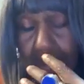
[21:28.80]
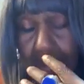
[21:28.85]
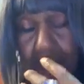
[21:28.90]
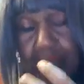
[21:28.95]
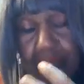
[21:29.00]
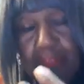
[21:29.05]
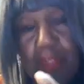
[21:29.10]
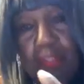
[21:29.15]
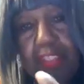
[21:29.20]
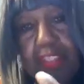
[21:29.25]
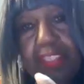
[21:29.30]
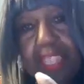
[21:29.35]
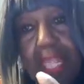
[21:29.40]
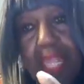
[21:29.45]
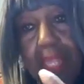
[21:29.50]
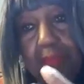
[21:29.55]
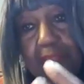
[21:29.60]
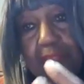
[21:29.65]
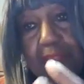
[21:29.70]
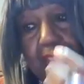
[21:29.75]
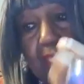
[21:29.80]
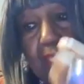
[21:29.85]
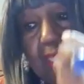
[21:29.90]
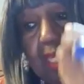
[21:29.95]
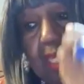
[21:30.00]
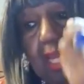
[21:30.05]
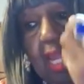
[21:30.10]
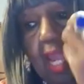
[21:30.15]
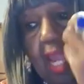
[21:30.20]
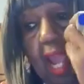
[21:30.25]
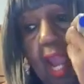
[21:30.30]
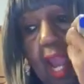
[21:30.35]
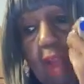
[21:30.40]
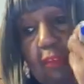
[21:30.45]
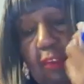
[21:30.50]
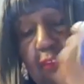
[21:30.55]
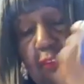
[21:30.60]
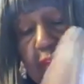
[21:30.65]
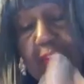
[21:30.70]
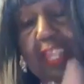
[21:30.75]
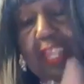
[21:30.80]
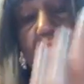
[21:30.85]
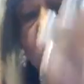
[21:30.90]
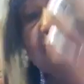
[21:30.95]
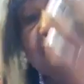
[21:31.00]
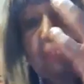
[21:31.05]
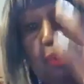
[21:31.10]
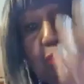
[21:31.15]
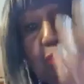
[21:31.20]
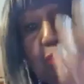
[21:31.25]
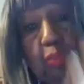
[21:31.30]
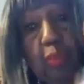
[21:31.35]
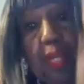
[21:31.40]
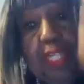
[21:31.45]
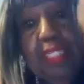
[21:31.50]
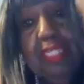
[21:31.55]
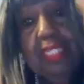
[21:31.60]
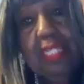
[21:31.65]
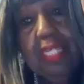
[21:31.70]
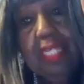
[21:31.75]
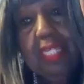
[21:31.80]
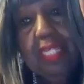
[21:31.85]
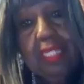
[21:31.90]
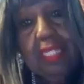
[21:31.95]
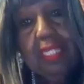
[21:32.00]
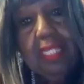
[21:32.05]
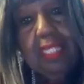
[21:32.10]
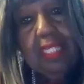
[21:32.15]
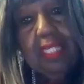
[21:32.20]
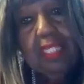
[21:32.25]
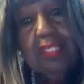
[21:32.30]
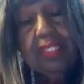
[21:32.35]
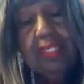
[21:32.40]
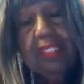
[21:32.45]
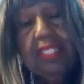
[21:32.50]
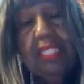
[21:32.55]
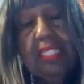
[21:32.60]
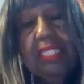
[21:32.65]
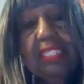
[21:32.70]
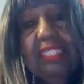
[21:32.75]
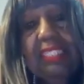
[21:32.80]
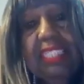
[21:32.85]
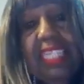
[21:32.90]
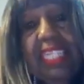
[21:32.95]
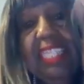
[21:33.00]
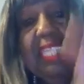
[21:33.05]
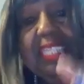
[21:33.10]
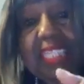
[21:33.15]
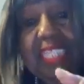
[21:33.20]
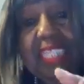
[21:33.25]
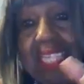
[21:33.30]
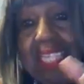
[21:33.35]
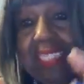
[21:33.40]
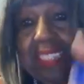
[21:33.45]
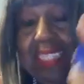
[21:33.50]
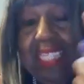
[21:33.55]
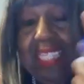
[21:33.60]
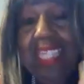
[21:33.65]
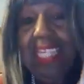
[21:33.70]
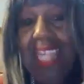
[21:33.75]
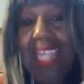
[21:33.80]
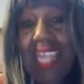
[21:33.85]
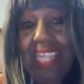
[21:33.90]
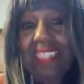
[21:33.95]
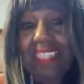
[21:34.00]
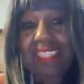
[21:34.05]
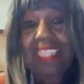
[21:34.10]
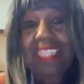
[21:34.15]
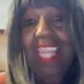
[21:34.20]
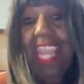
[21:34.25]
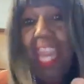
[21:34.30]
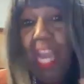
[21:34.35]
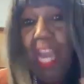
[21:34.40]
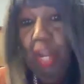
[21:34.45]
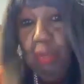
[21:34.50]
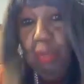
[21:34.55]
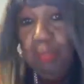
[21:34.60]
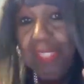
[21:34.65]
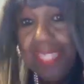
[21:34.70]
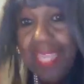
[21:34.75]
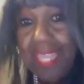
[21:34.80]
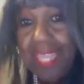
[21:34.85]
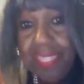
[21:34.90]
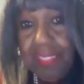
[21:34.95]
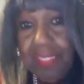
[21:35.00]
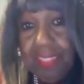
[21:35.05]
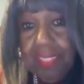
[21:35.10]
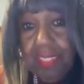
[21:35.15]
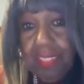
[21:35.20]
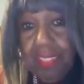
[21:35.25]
first names are reflective of what the DNA is carrying,